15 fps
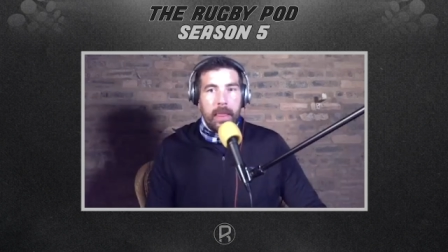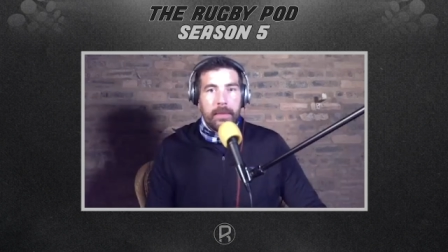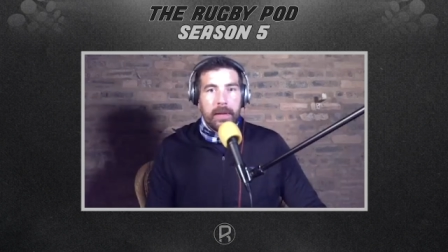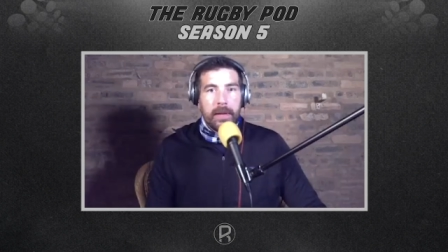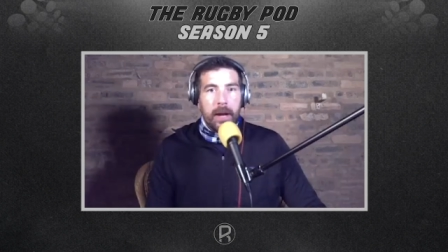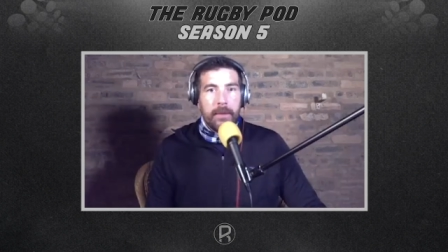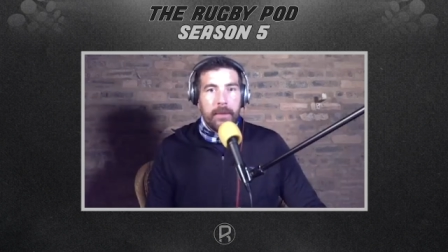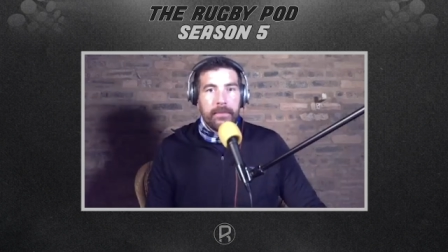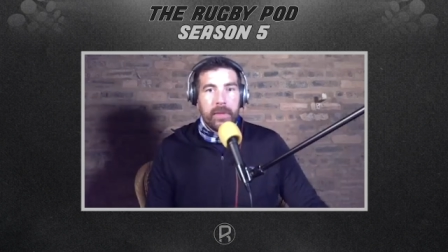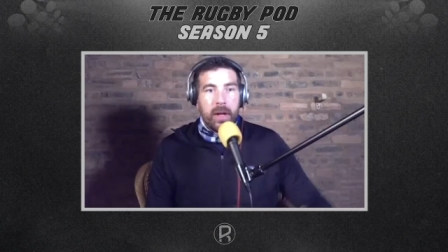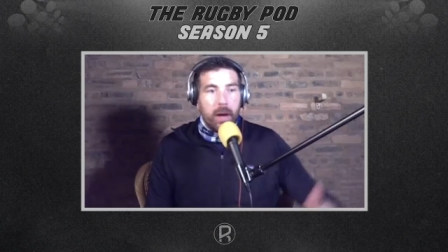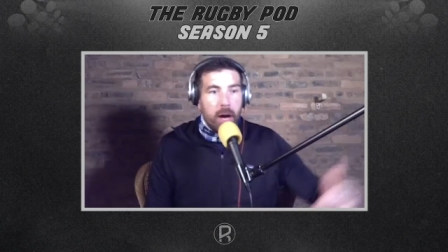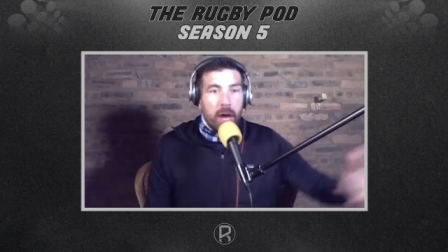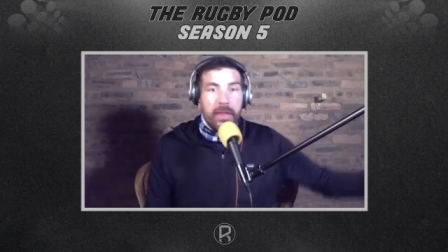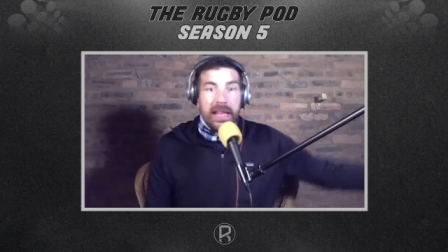You know?
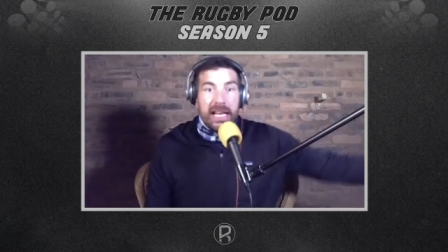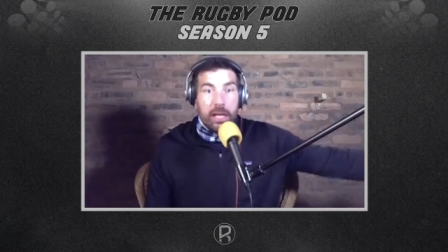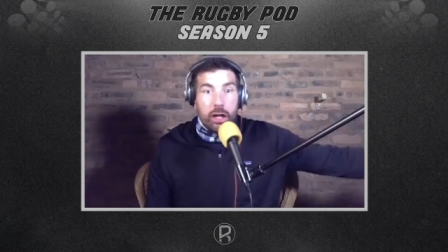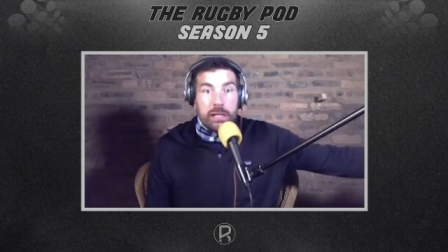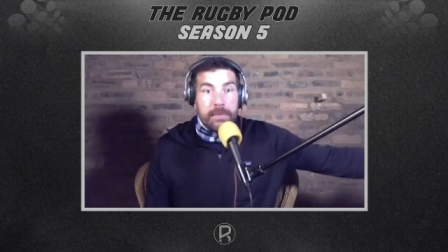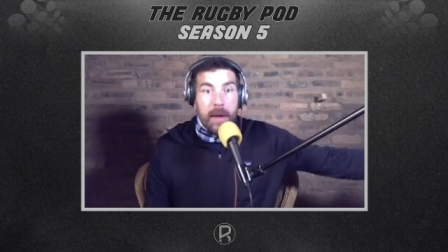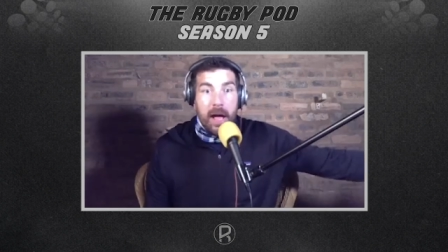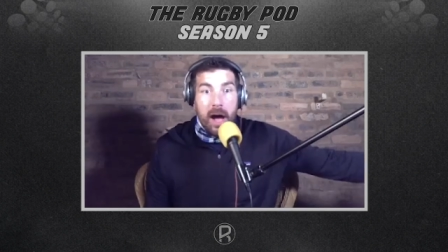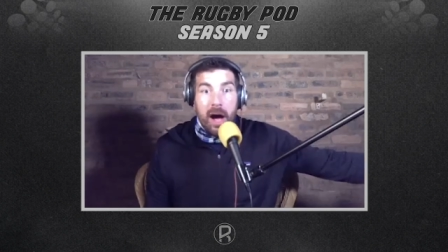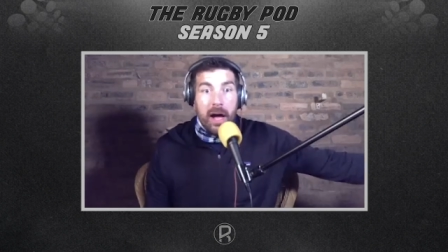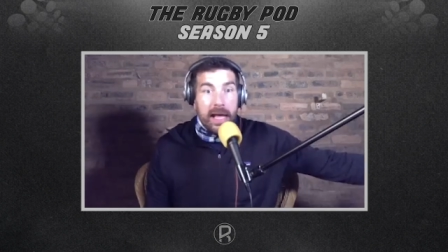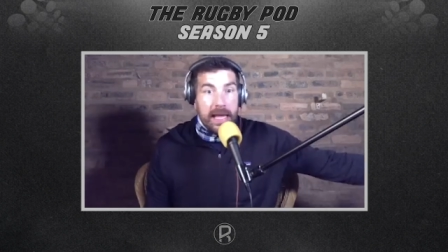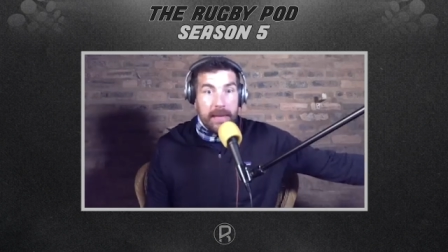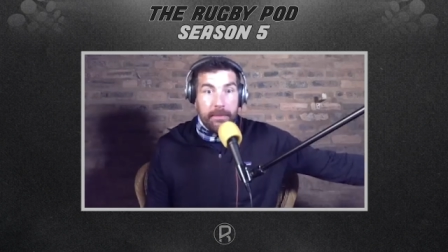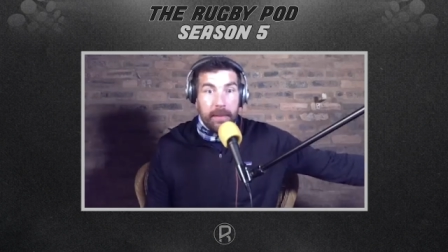I nearly lost my
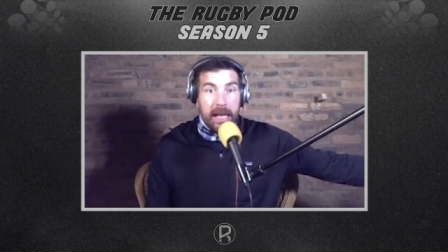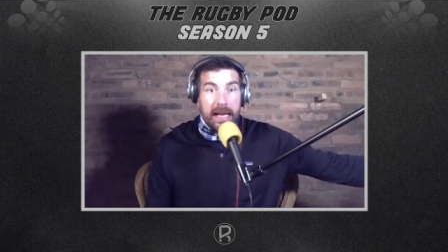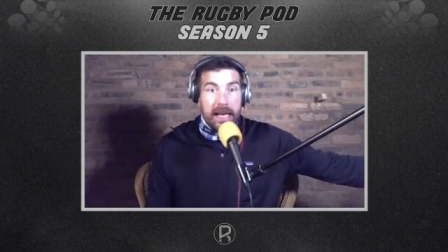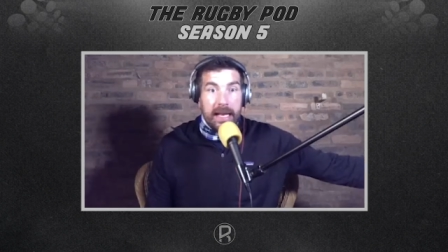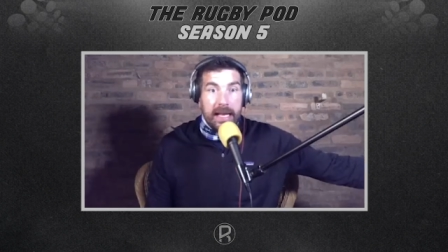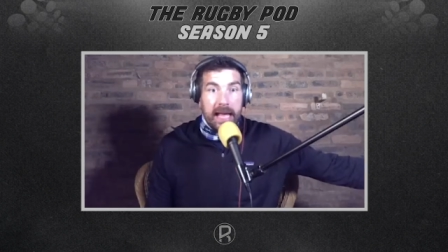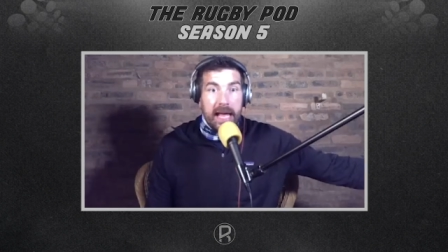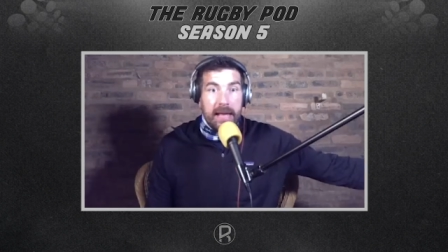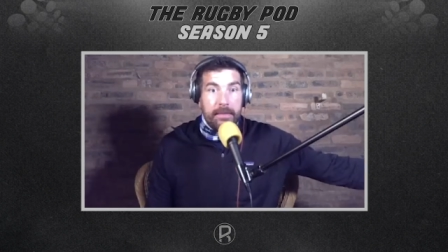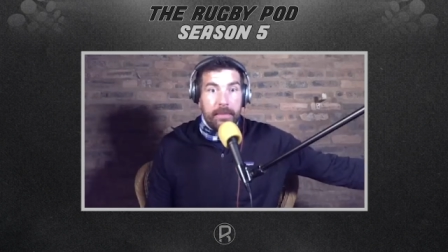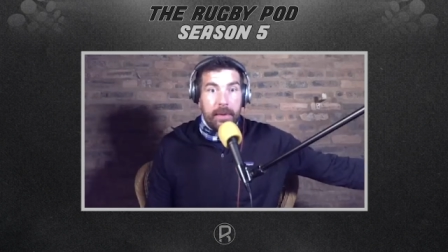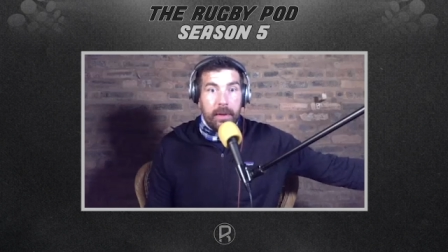eye playing in the game.